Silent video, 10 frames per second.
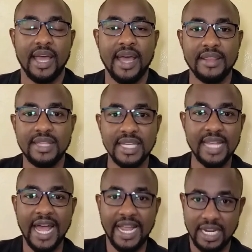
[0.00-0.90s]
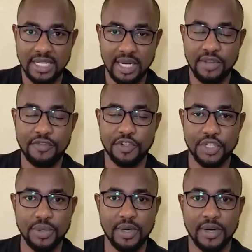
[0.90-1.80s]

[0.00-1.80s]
And this I can tell you for sure.